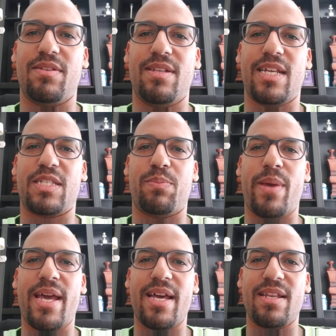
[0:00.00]

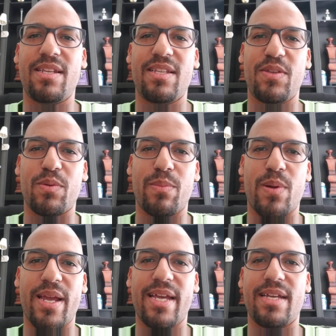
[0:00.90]
expand your
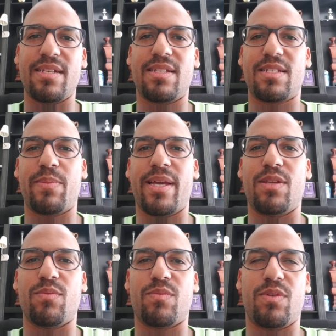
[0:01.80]
brand, expand
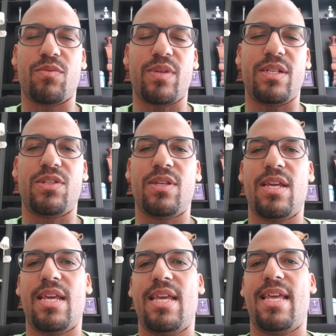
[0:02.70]
your reach.
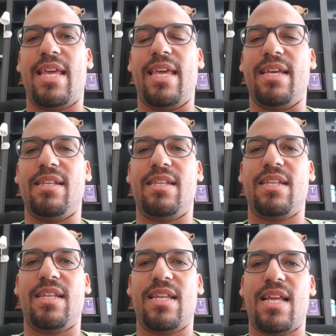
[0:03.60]
And
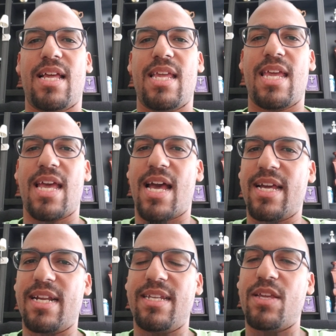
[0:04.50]
I got
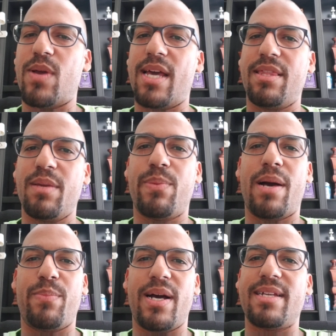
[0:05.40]
to tell you, I think
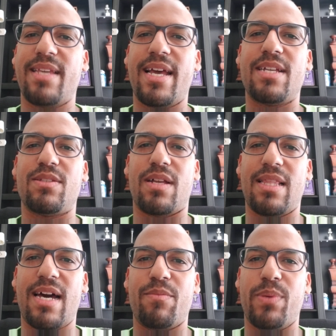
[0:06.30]
Popeyes has a
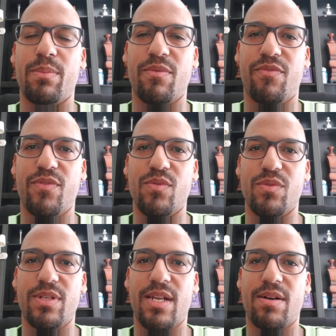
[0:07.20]
lot of people
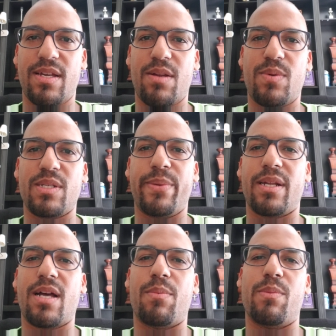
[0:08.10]
fooled. And I want to spend a
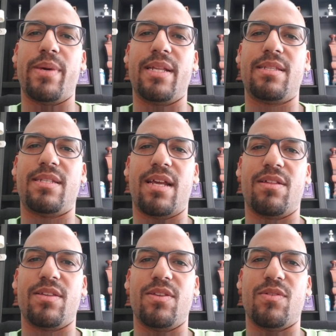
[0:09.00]
couple minutes
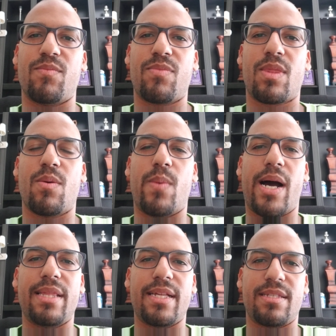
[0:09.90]
telling you
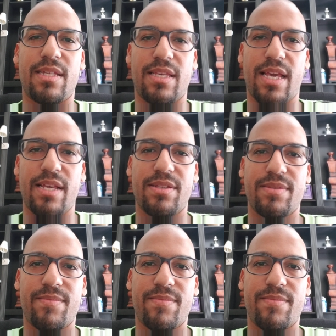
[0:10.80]
why that's the case.